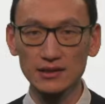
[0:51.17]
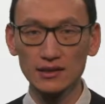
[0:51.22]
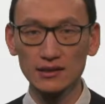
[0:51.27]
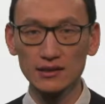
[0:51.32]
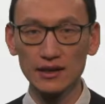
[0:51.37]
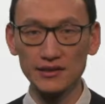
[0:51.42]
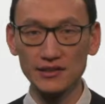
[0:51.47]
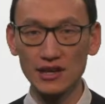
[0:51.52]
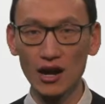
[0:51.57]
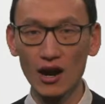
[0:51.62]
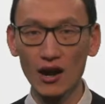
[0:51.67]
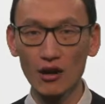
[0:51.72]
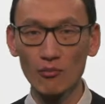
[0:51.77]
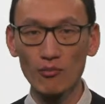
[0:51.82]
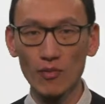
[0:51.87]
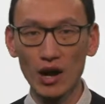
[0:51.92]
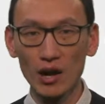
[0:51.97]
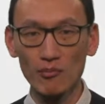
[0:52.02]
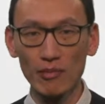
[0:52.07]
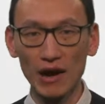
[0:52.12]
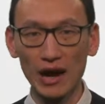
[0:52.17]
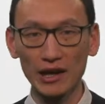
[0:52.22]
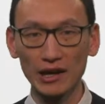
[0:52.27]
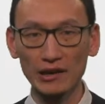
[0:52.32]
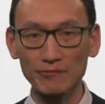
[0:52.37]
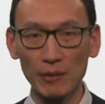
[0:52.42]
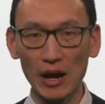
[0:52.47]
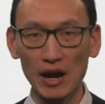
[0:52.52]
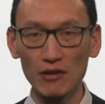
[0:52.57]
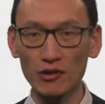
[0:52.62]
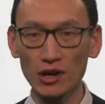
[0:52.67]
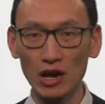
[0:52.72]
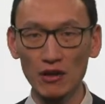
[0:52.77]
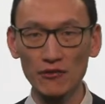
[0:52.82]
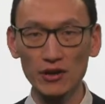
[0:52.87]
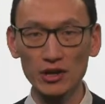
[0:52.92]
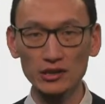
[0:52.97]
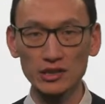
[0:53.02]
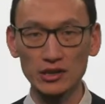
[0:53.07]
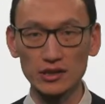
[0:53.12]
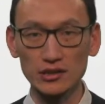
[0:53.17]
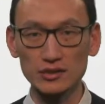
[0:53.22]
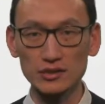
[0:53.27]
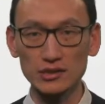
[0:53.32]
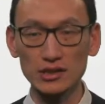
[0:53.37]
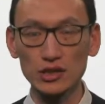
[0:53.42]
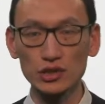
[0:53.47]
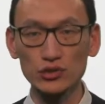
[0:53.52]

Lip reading: later on by power converters